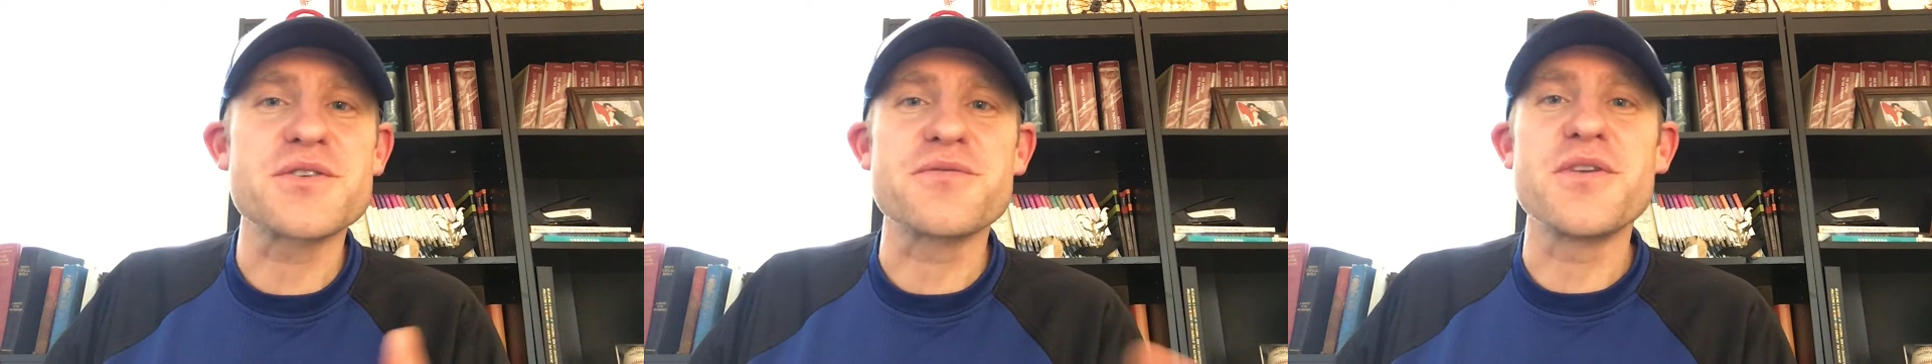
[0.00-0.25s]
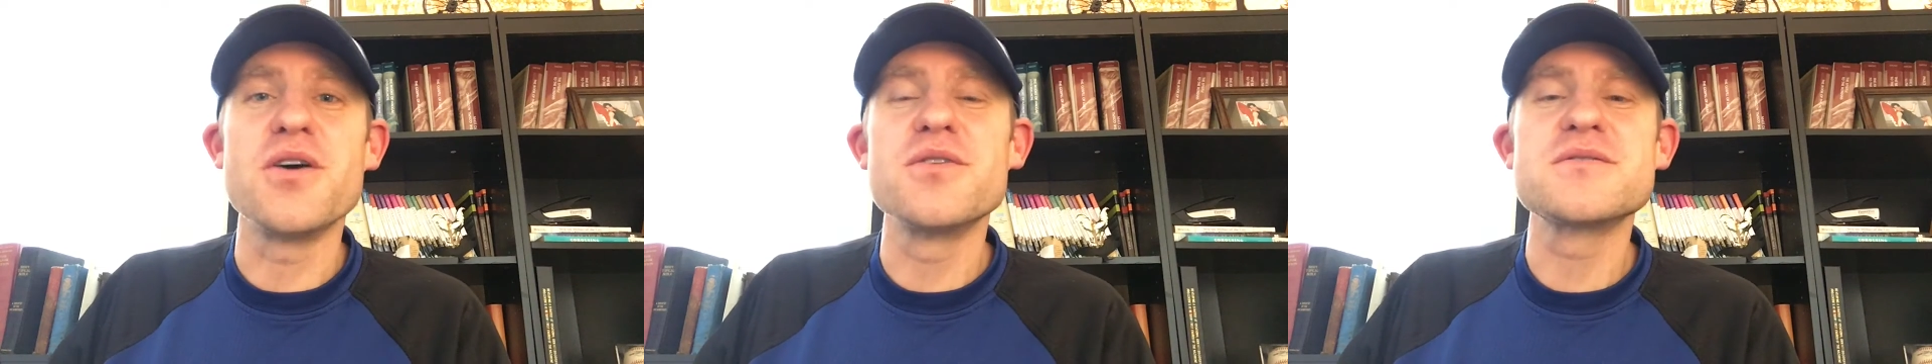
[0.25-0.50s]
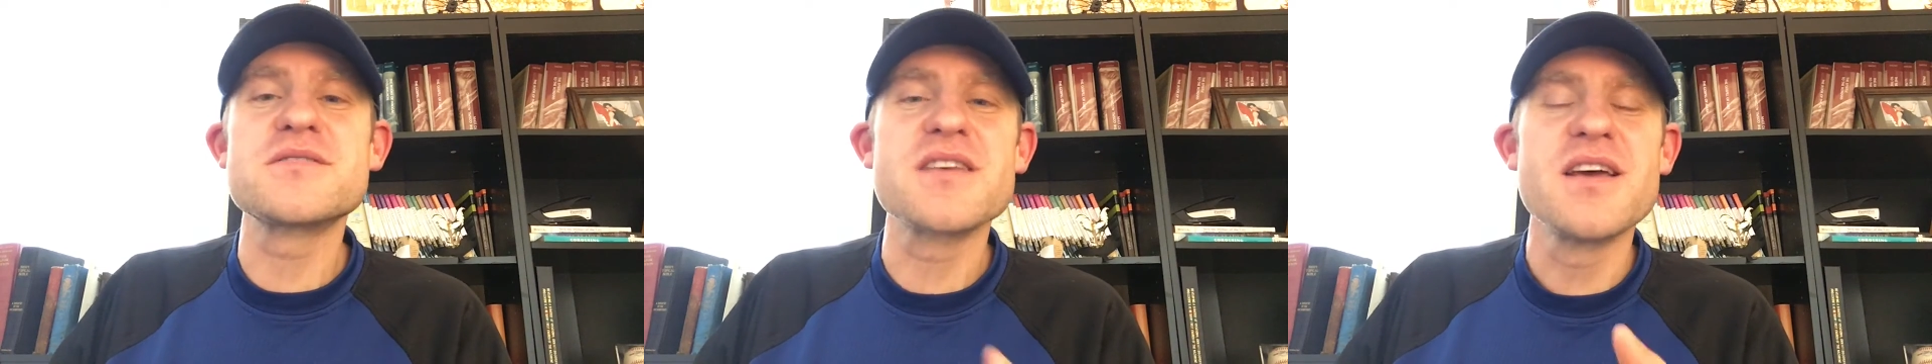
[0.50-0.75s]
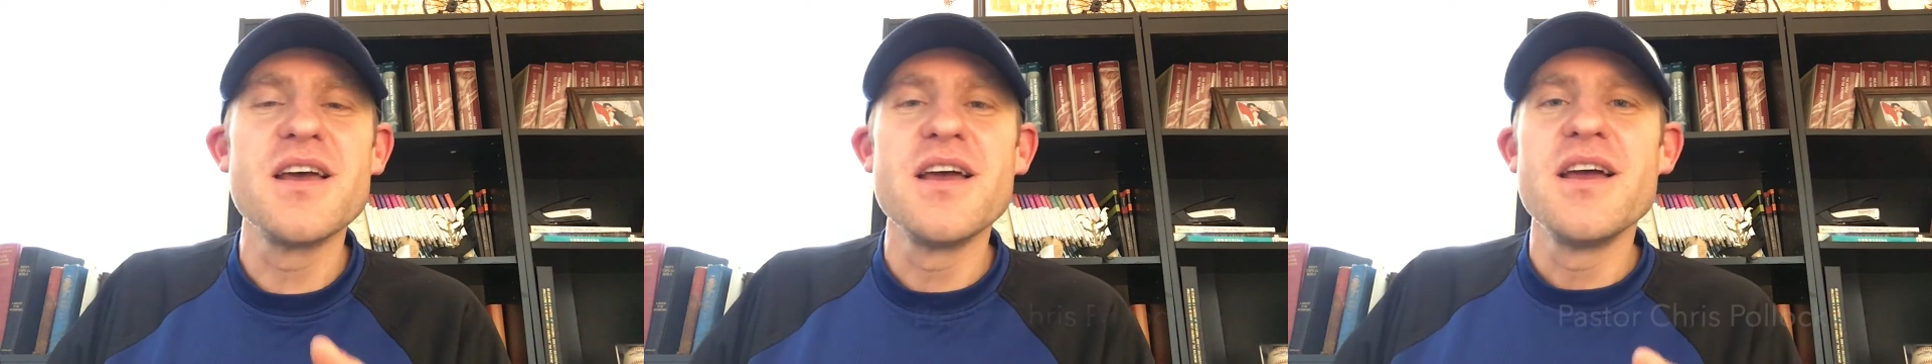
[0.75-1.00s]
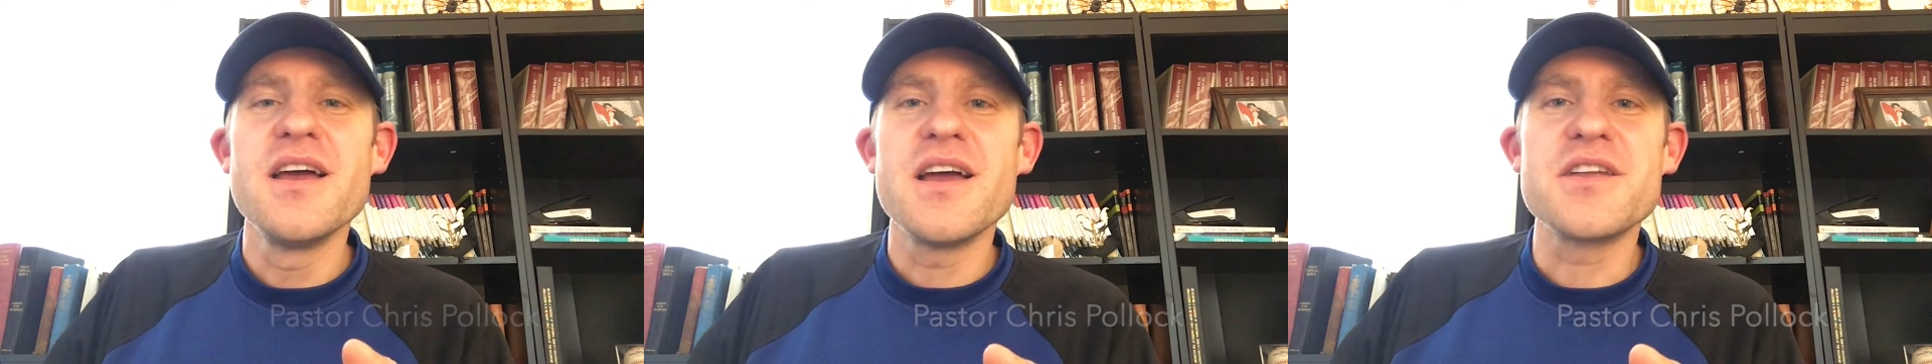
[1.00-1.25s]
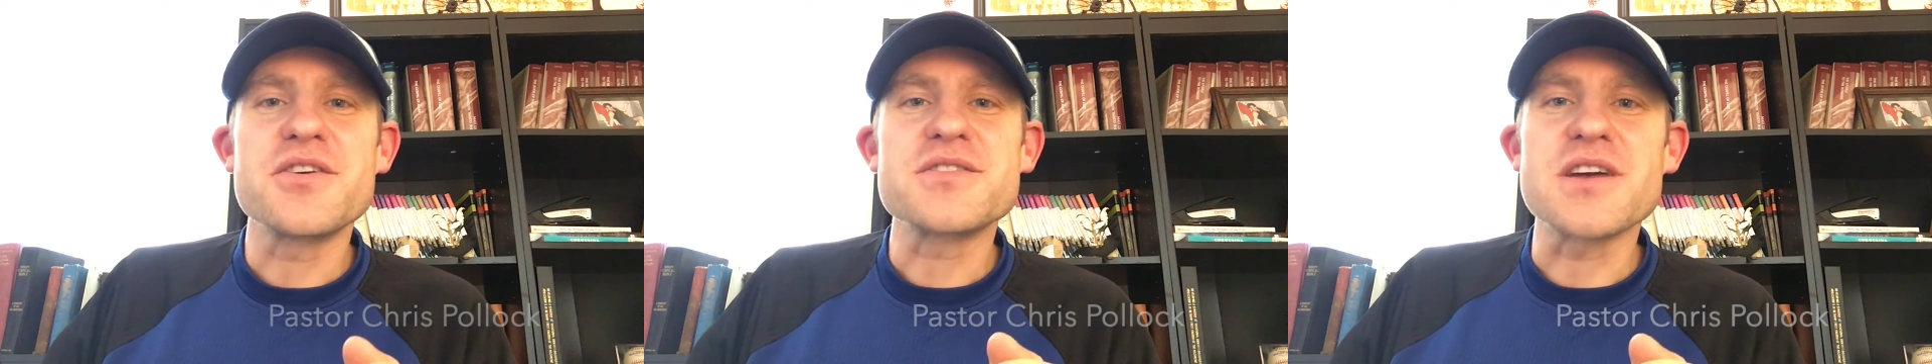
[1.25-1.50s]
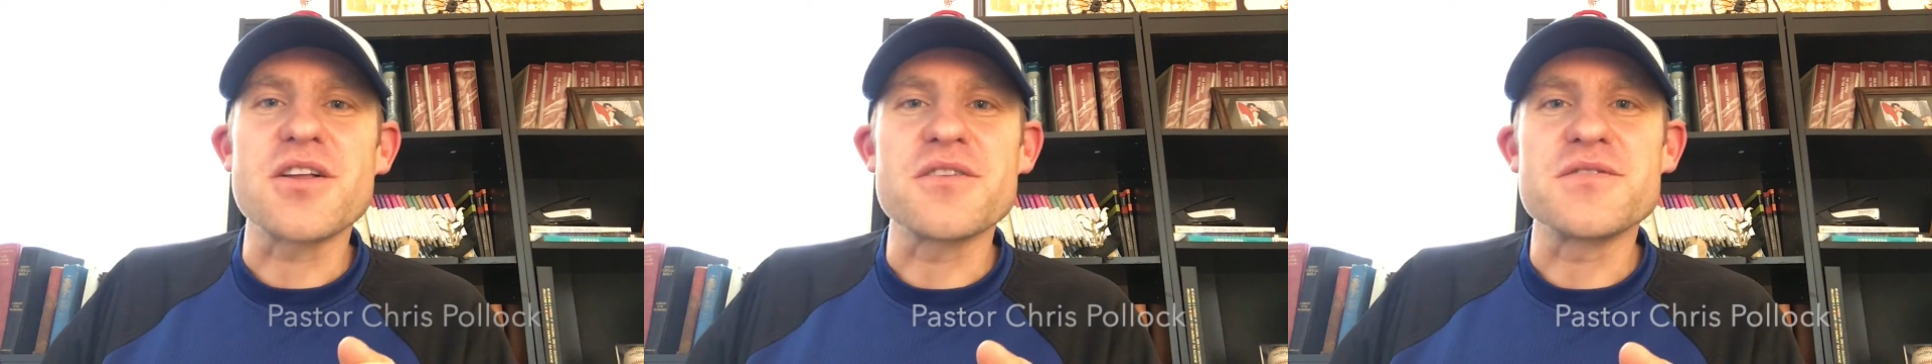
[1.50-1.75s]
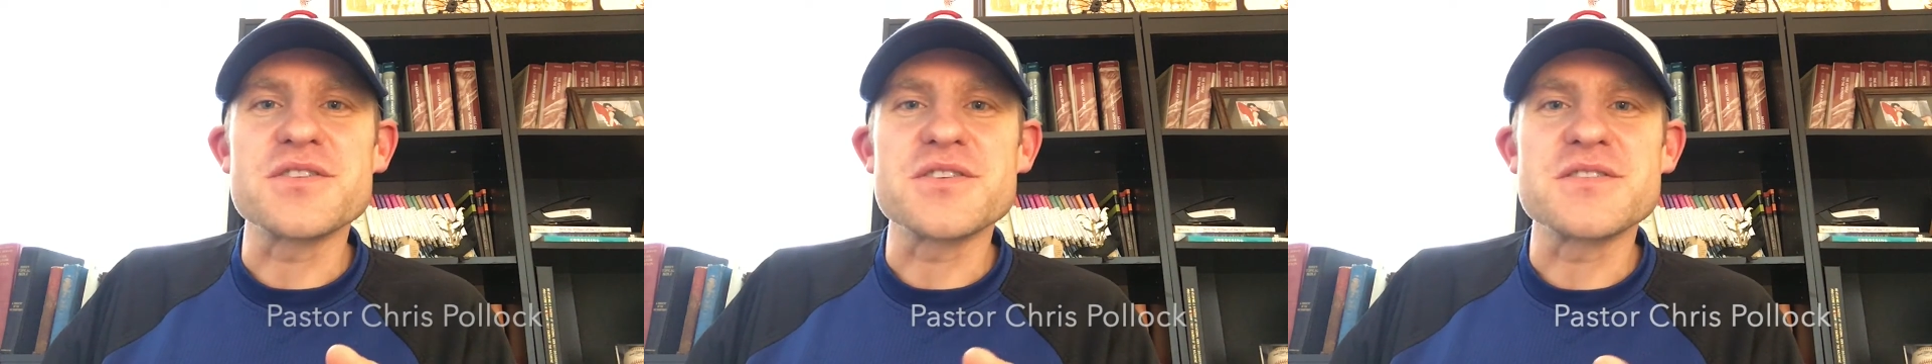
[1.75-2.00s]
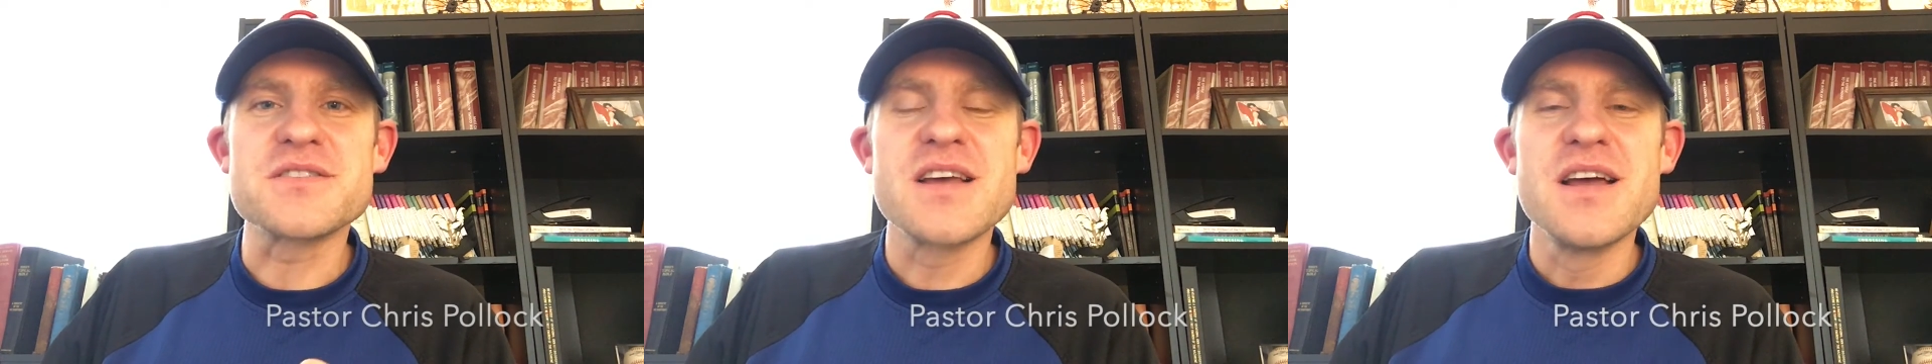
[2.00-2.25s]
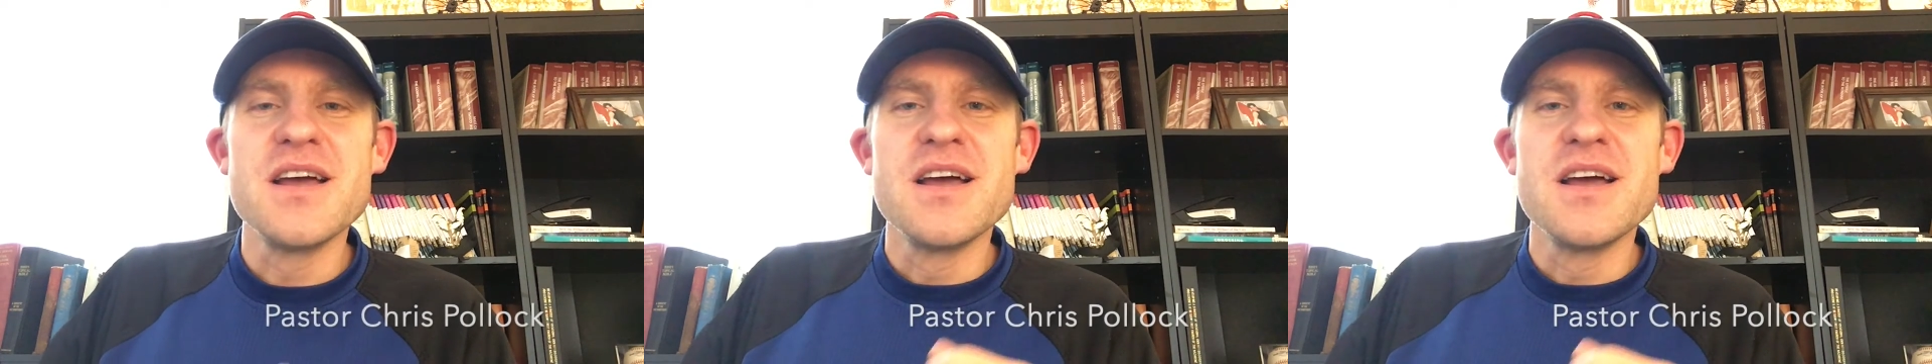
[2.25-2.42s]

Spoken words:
your phones, and your televisions.